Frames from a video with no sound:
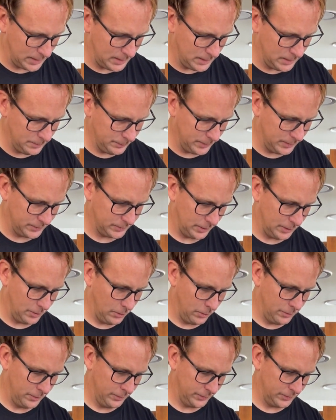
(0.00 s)
here because I
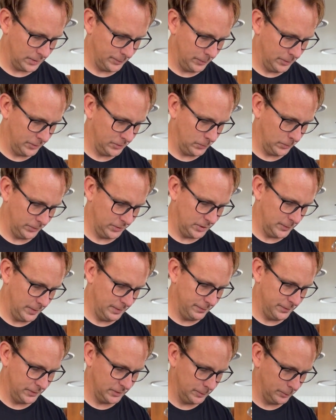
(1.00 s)
know that some of this wants to be
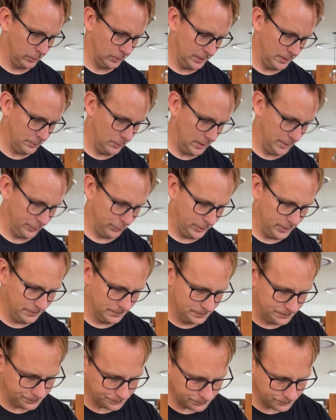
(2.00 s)
visible in my print.